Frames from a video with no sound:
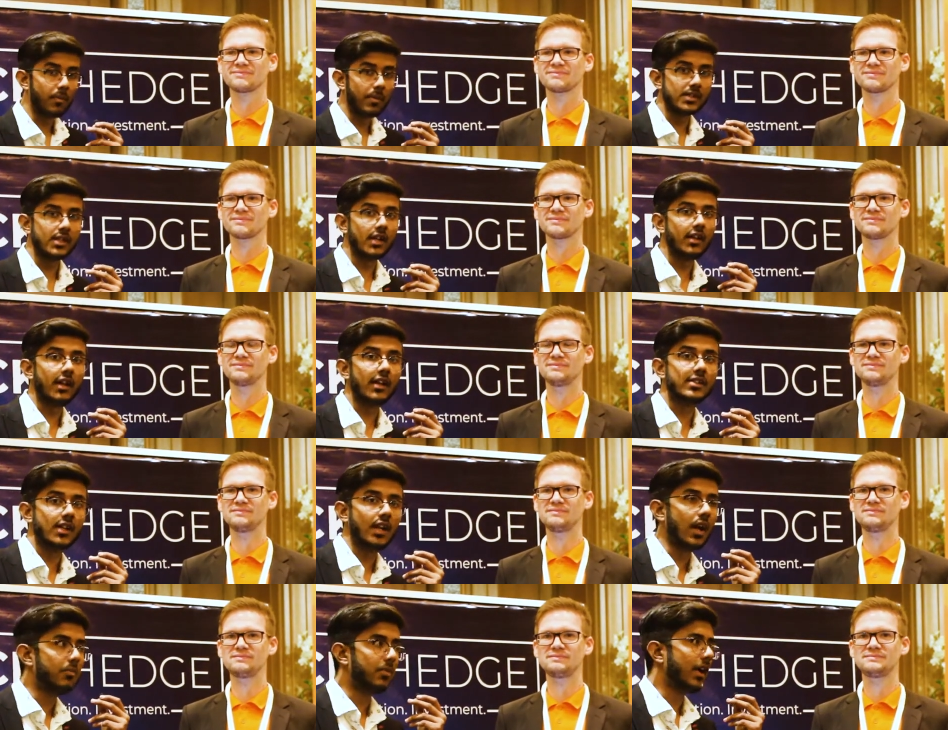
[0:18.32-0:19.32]
Speaker 1: representing
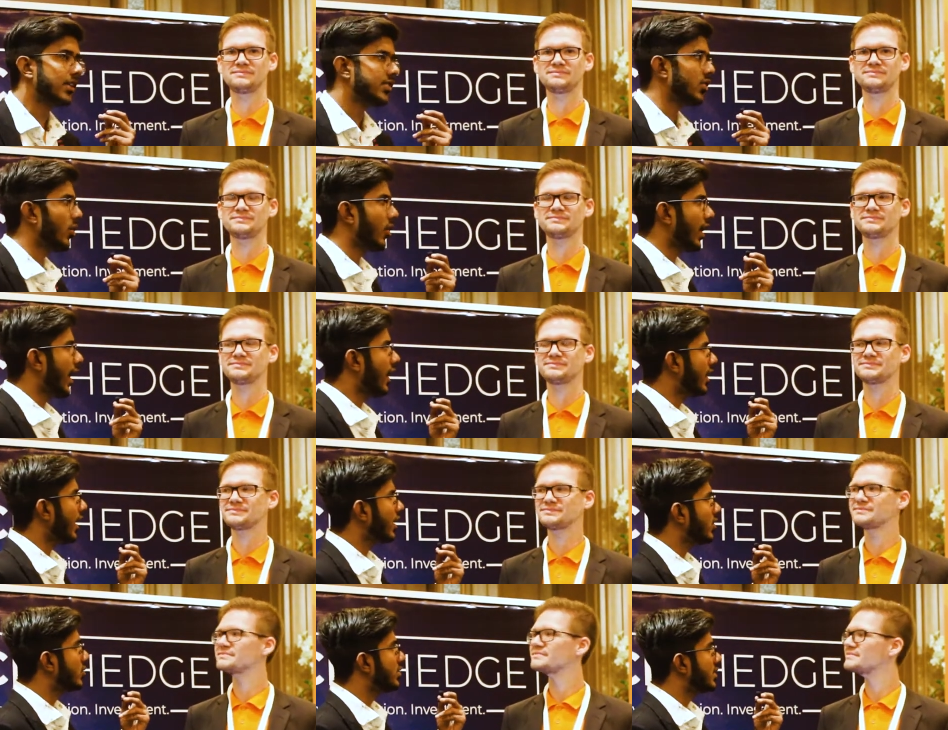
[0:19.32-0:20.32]
Salamantex. So
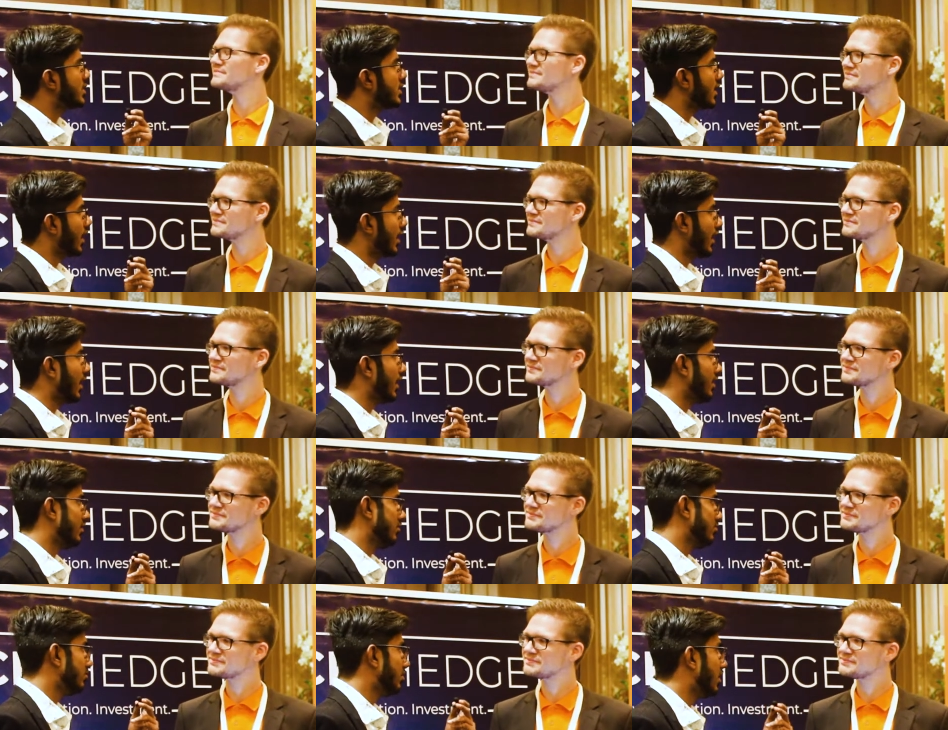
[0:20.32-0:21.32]
can you just
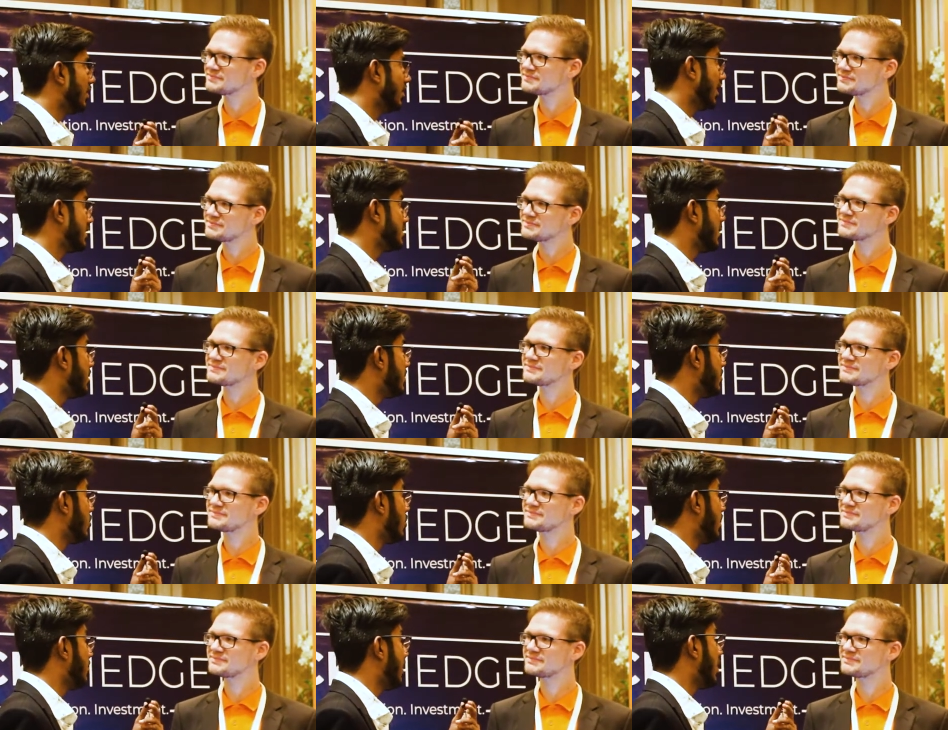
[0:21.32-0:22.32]
explain me
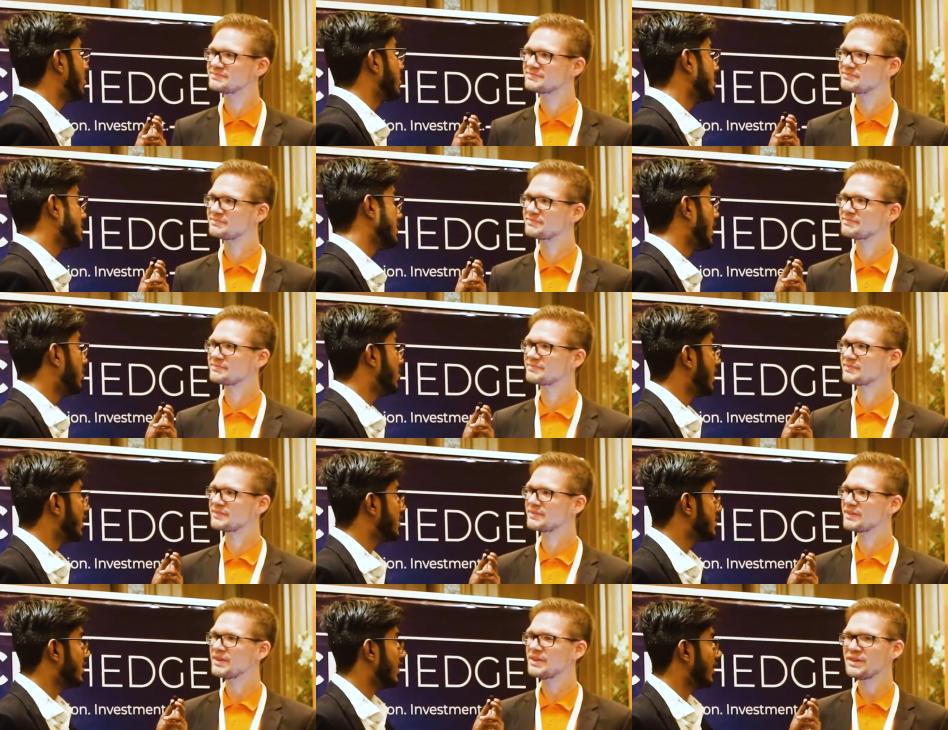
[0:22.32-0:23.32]
more about
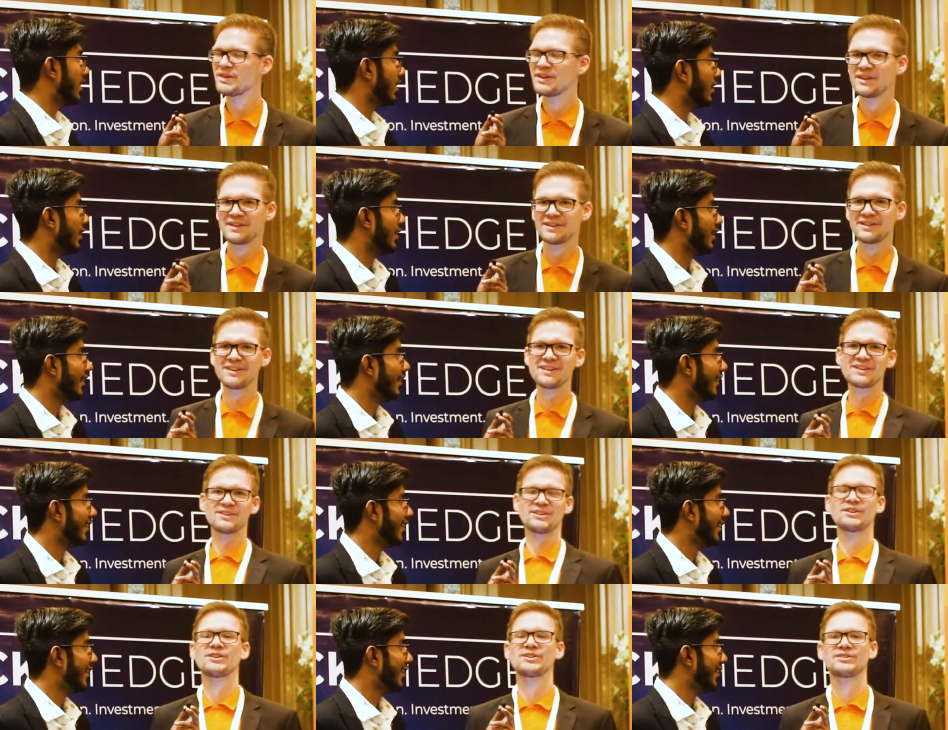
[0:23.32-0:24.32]
Salamantex?
Speaker 2: Yeah,
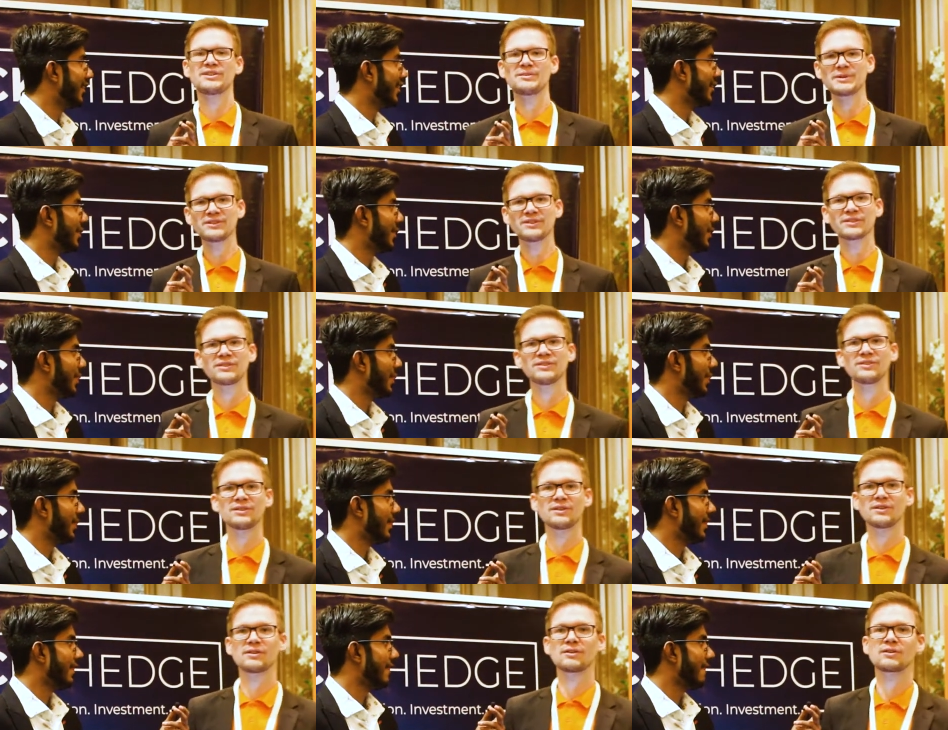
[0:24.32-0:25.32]
Salamantex is
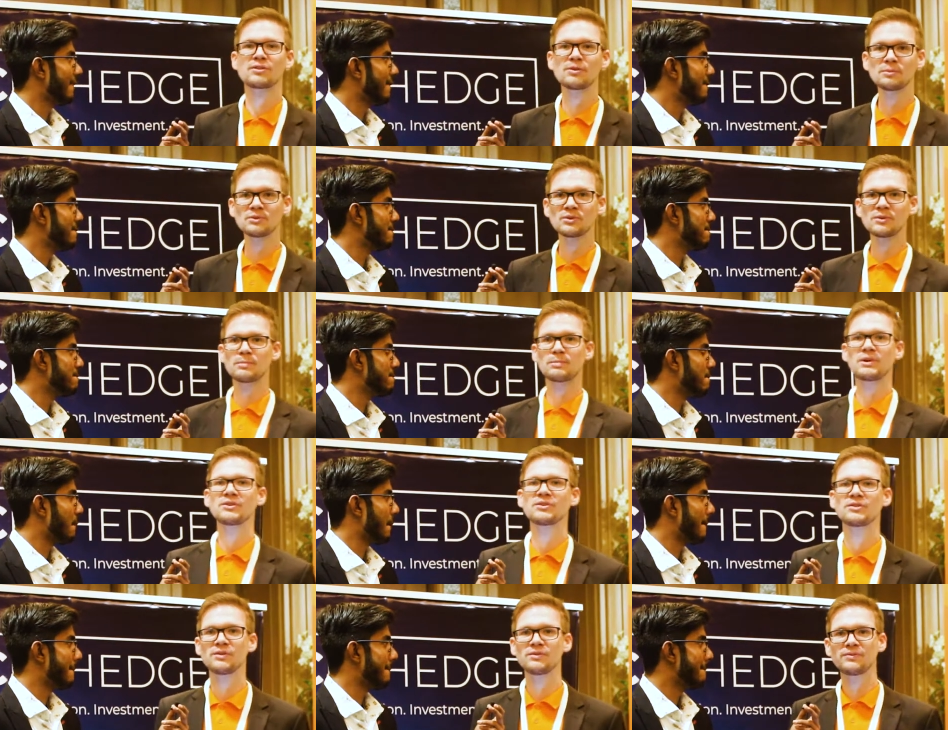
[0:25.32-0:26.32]
a crypto and
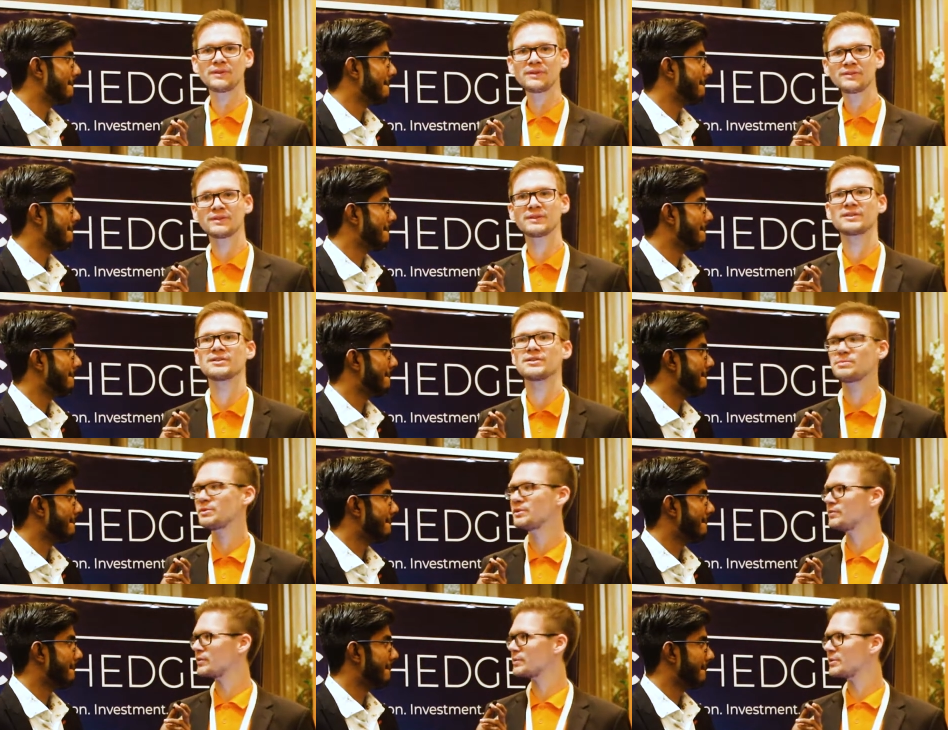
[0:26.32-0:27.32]
blockchain fintech
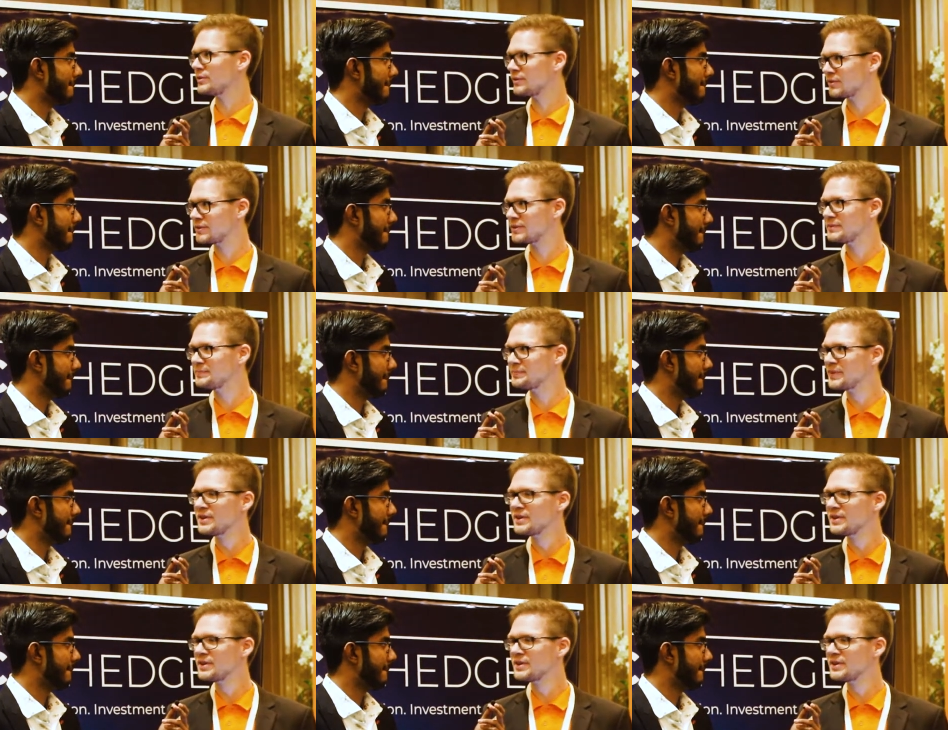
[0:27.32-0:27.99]
company from Austria.